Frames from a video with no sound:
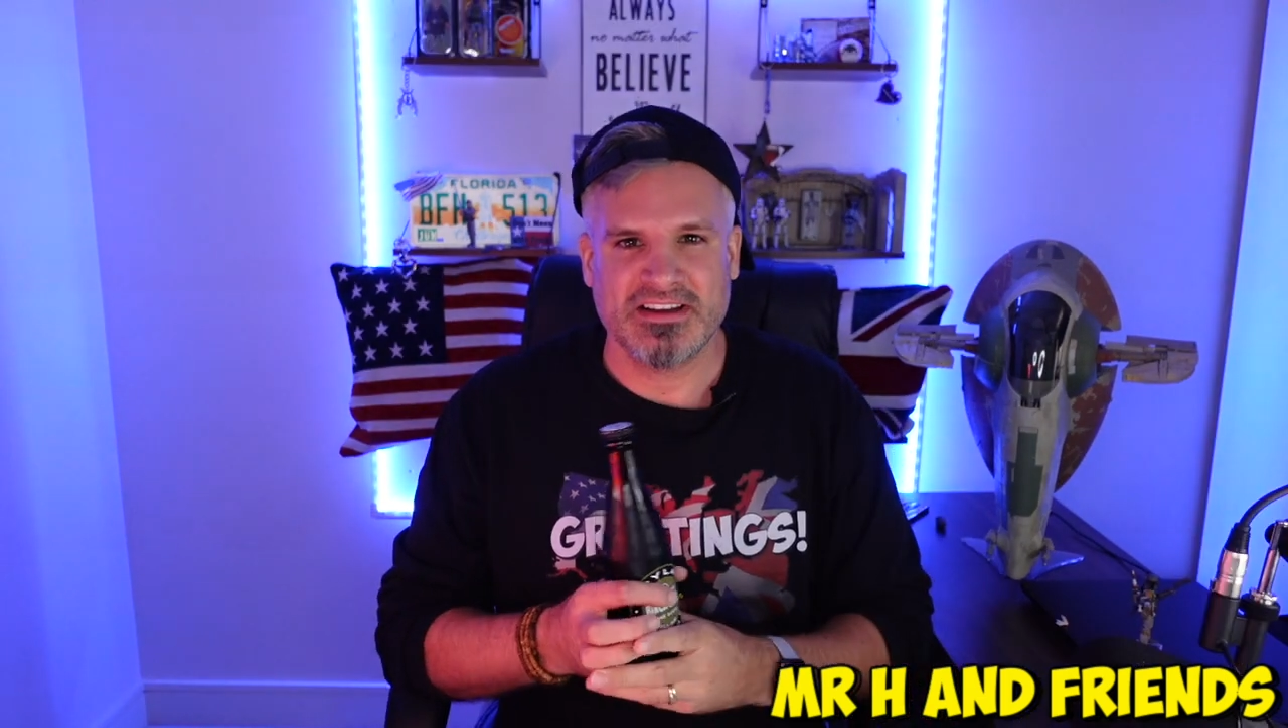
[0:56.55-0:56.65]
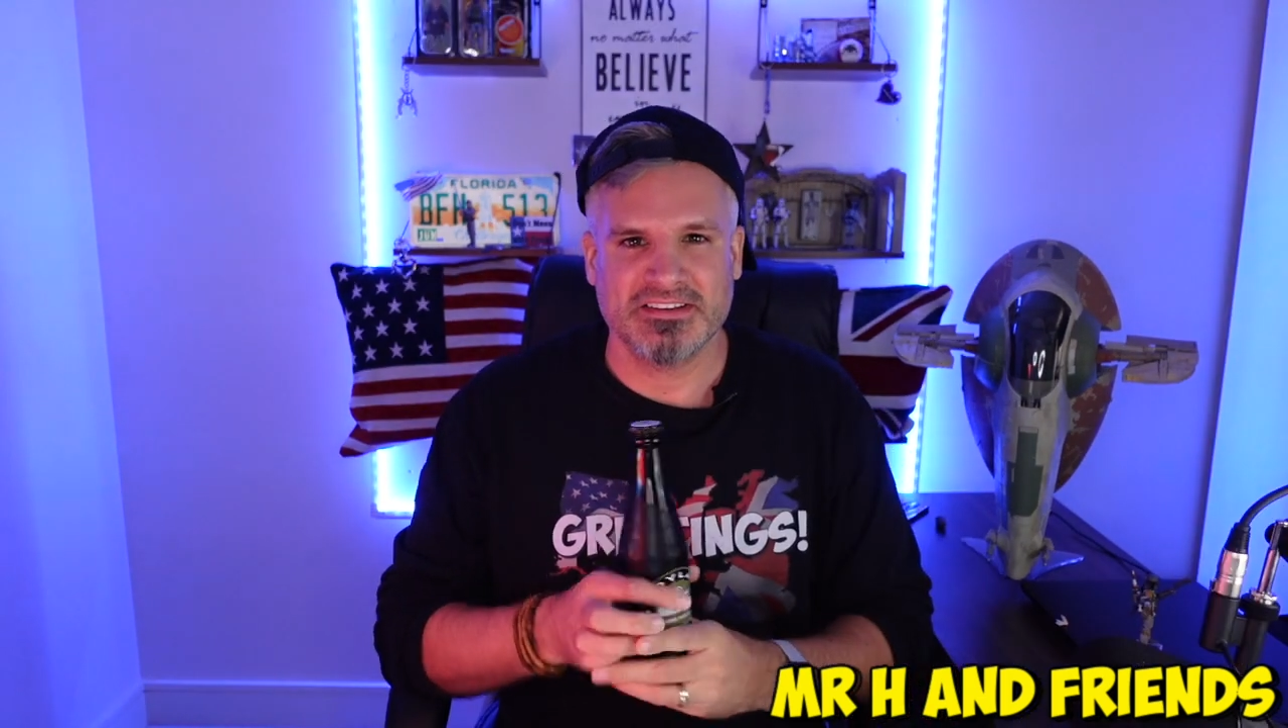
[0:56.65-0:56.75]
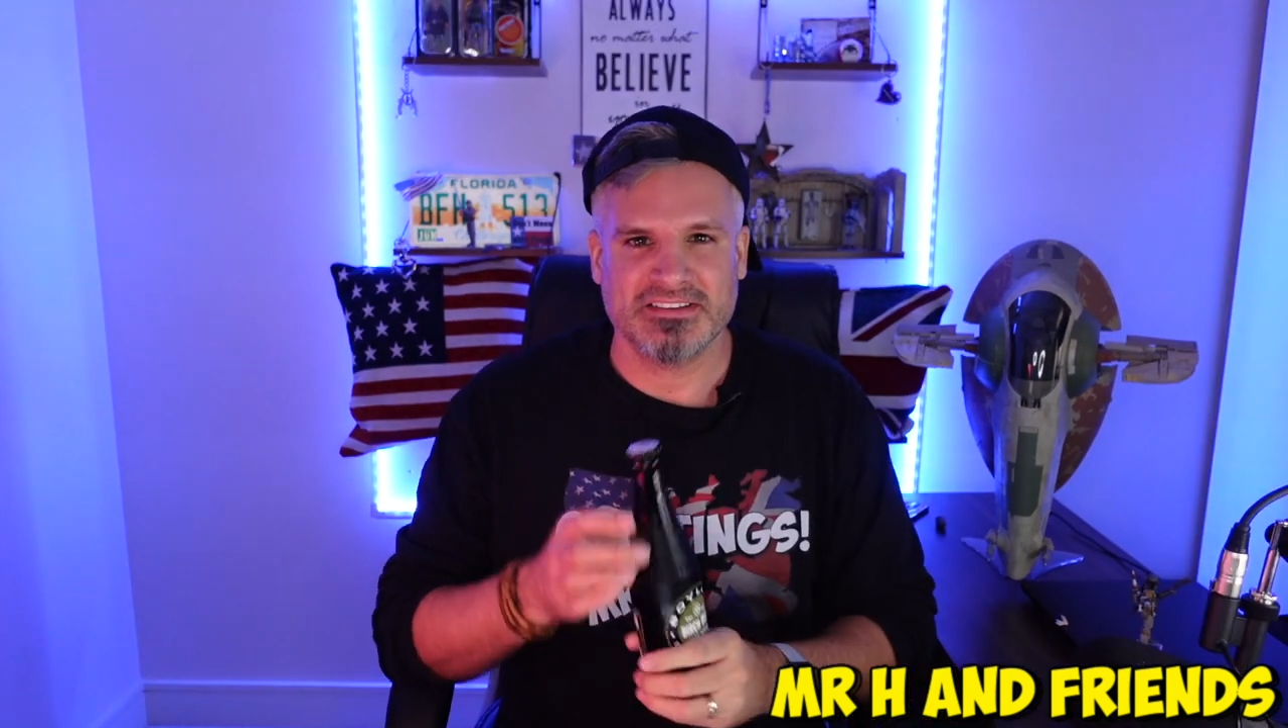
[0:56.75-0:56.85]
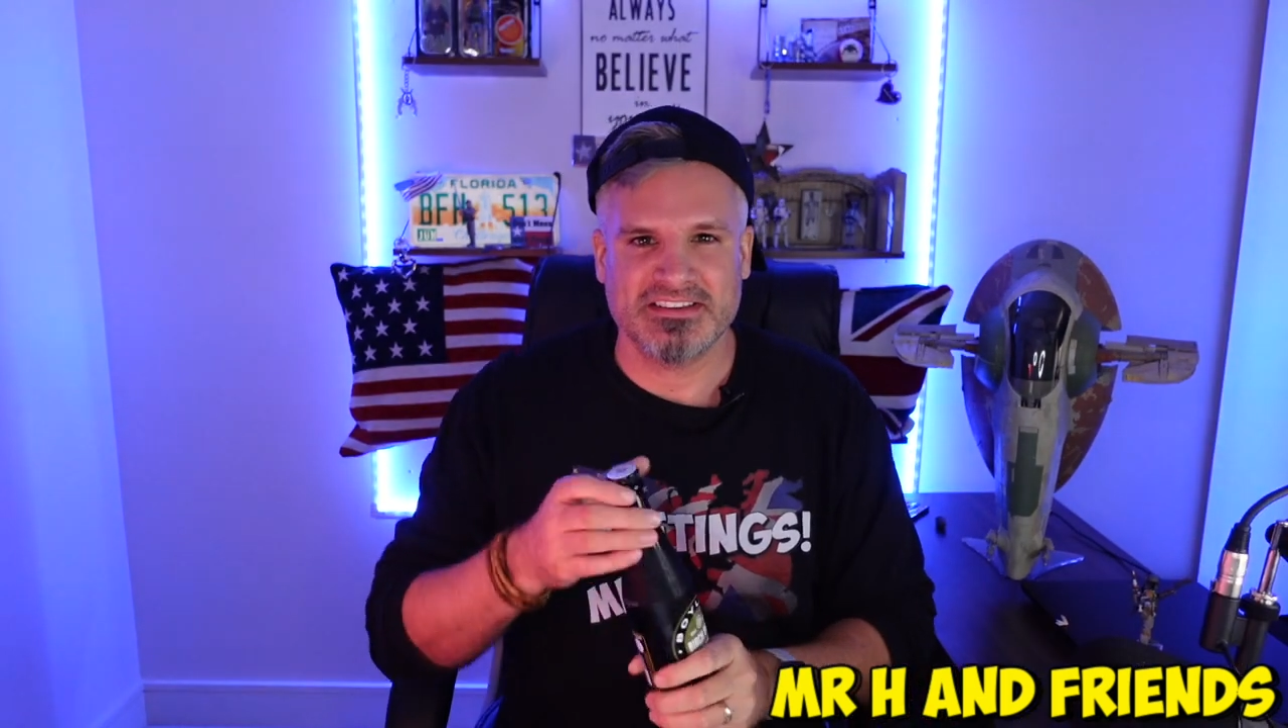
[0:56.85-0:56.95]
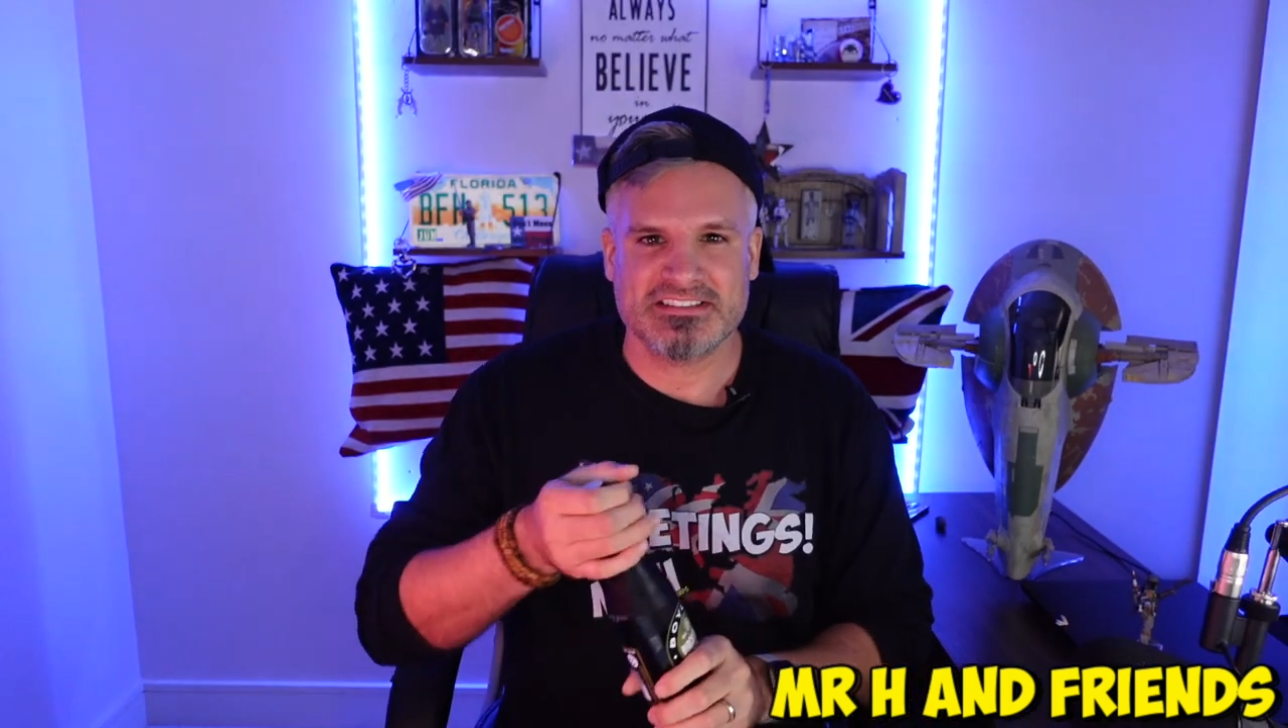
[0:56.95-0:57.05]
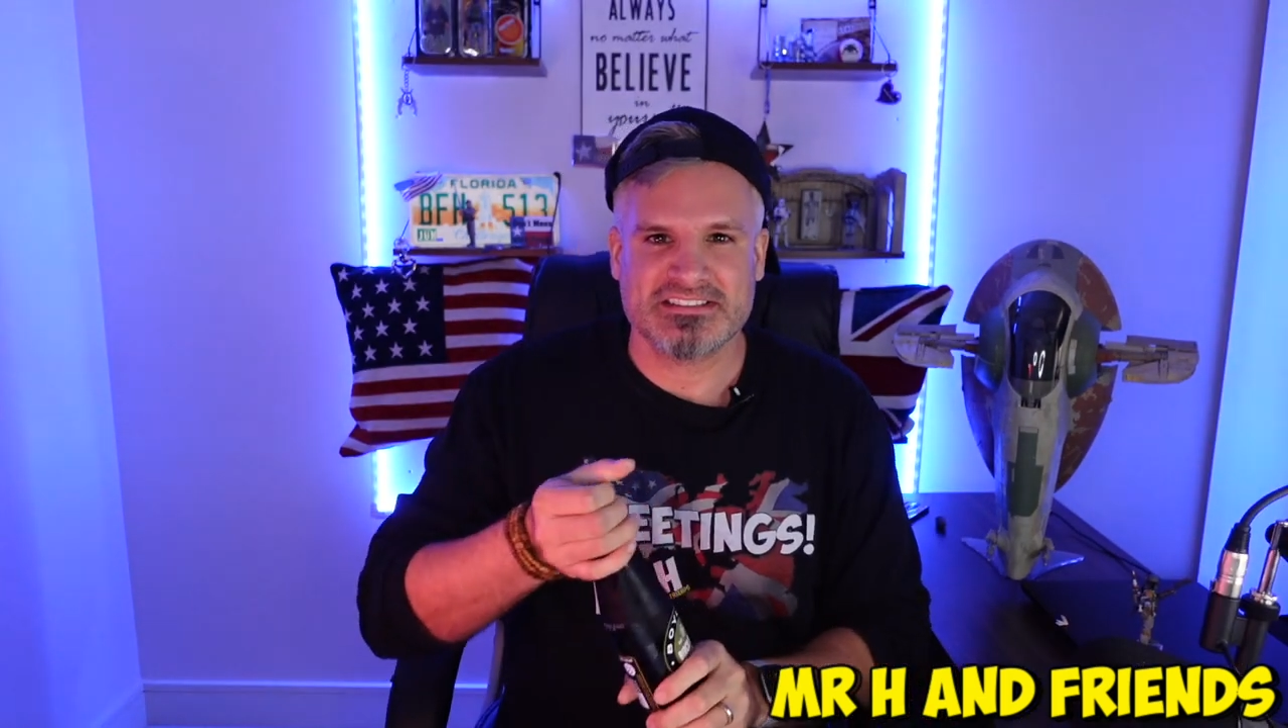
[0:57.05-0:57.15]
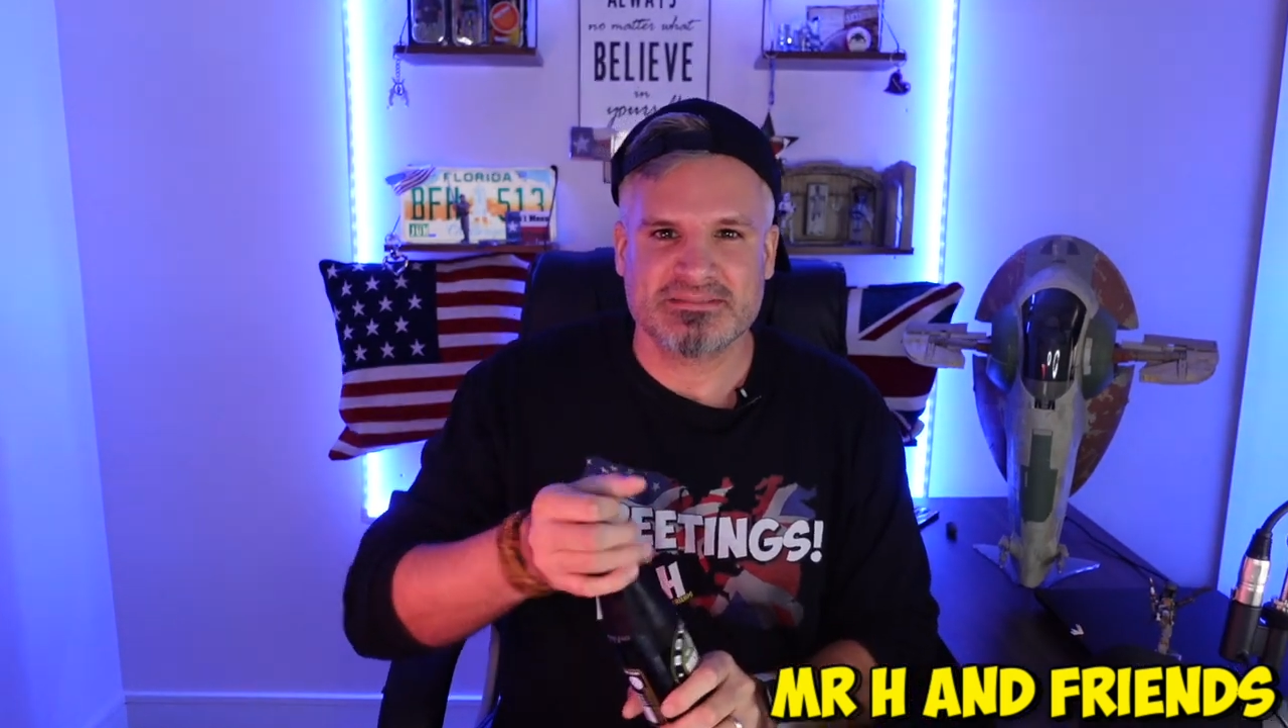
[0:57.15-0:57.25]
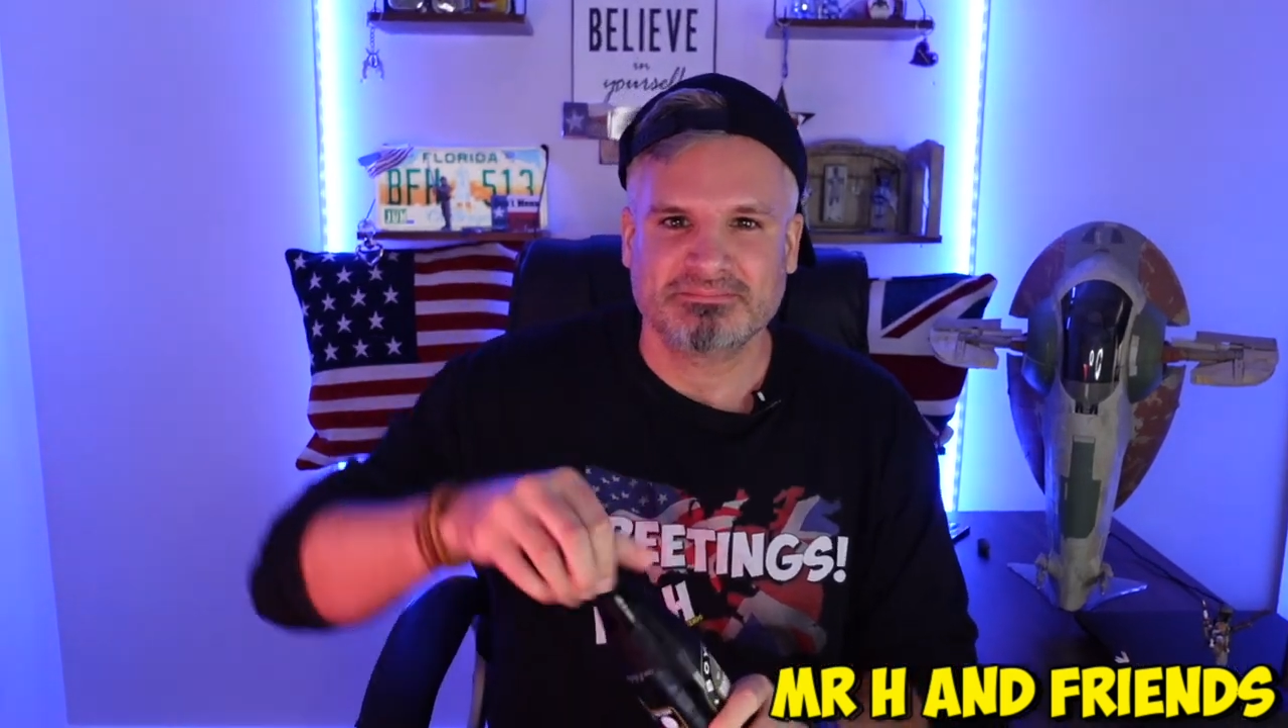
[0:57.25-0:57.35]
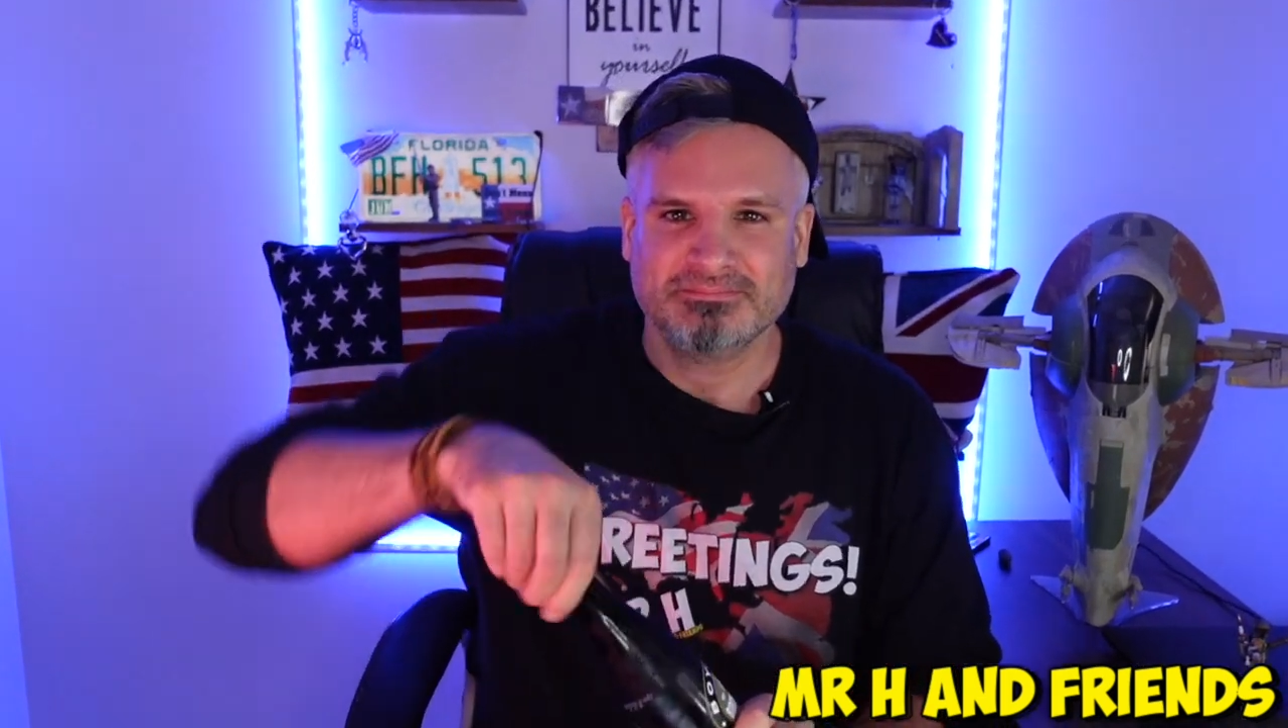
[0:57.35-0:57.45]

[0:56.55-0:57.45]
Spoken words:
good at these.